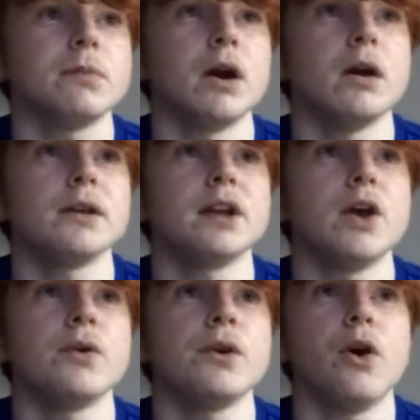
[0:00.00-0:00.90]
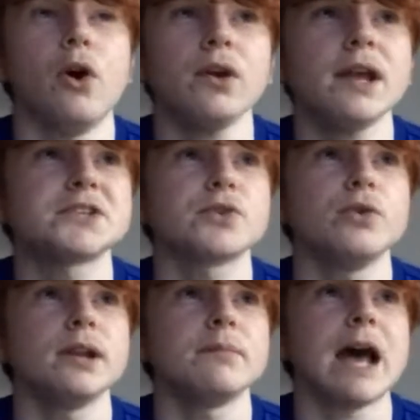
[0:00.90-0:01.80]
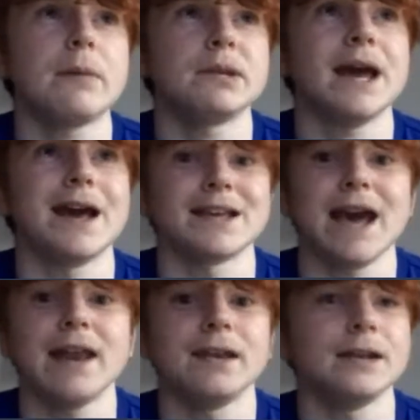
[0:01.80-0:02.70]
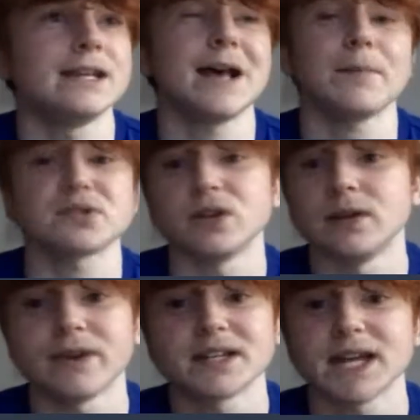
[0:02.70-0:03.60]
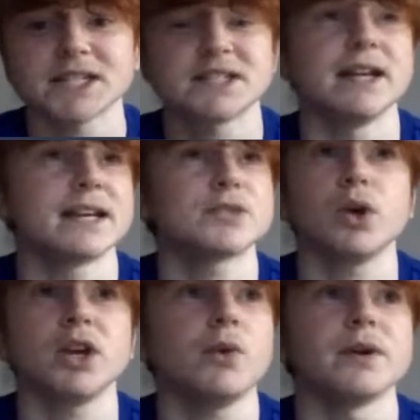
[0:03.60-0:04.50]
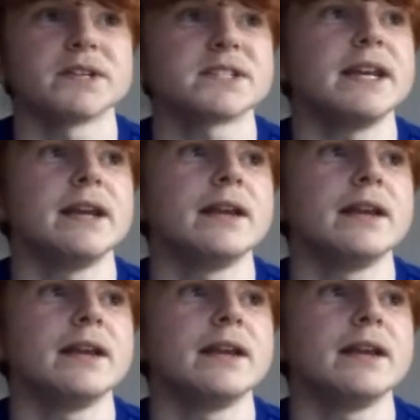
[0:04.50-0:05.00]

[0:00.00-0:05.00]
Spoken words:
But, you know, Ole School and Pep, yet again, it's absolutely fantastic. It's what you want to see.